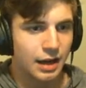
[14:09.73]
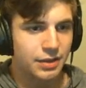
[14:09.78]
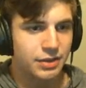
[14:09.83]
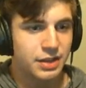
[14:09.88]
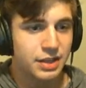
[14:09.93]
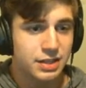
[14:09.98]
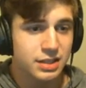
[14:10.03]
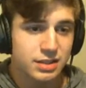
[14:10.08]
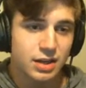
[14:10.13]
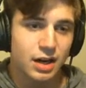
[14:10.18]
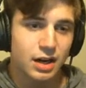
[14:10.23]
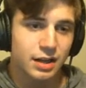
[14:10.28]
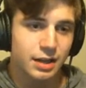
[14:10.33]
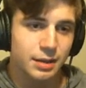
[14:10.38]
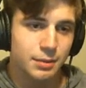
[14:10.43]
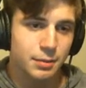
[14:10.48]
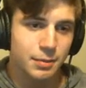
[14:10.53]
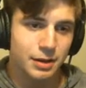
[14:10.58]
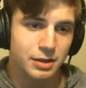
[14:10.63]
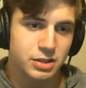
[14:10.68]
This card that
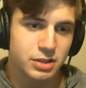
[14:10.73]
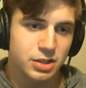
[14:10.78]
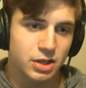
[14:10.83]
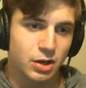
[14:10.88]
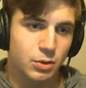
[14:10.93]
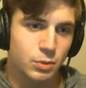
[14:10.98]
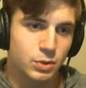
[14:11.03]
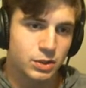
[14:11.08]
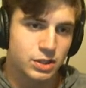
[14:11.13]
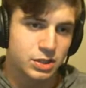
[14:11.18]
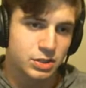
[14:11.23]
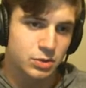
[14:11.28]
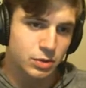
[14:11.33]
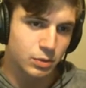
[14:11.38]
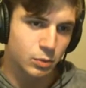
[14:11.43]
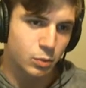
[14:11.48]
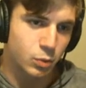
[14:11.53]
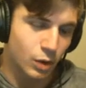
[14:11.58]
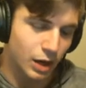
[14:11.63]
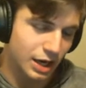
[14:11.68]
I'm about to show, which is
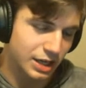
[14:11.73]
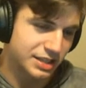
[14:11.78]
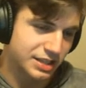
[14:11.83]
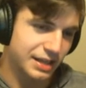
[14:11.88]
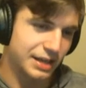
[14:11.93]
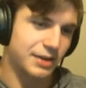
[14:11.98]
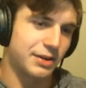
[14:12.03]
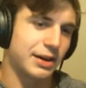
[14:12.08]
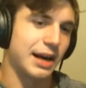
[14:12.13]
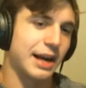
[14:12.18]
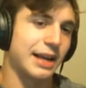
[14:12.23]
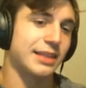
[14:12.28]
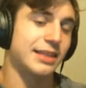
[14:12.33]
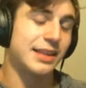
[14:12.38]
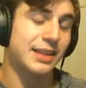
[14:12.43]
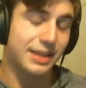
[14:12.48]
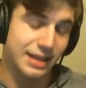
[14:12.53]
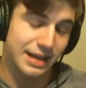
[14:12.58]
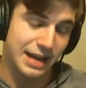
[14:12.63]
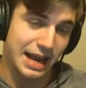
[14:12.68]
Watchtower, I
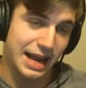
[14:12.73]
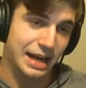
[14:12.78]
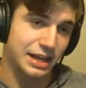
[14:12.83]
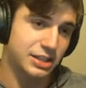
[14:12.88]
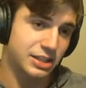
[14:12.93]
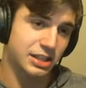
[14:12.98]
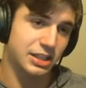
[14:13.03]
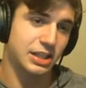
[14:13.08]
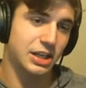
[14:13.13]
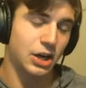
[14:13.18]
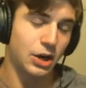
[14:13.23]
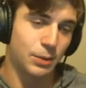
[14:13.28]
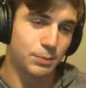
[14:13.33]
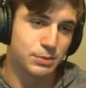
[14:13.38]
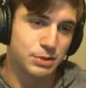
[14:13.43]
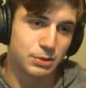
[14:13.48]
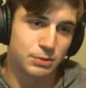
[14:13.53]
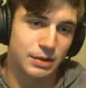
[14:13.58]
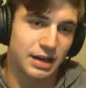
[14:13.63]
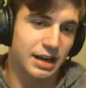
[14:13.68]
think can actually go up
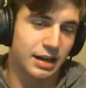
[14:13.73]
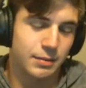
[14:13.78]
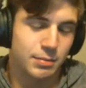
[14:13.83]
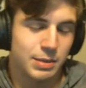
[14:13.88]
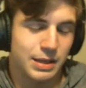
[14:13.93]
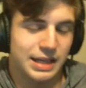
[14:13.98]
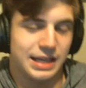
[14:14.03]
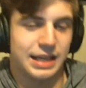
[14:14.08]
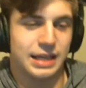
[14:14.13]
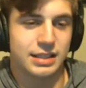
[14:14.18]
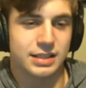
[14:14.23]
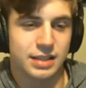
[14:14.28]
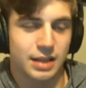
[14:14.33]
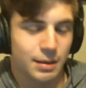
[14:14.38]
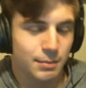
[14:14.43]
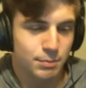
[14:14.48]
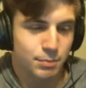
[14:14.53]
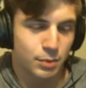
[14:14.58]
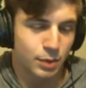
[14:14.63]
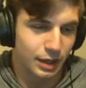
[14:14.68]
to rank B at
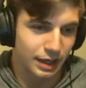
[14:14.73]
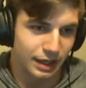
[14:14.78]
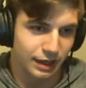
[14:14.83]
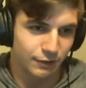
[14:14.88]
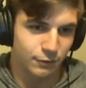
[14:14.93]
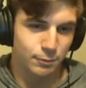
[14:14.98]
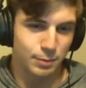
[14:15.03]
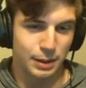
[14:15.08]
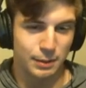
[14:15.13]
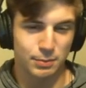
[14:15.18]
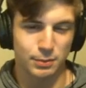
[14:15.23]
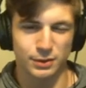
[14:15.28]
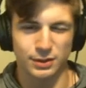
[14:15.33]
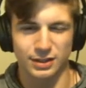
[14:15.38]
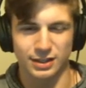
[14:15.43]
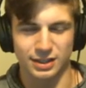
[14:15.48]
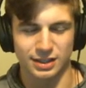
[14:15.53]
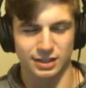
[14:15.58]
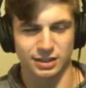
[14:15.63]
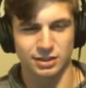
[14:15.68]
some point if people
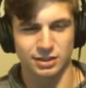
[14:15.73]
are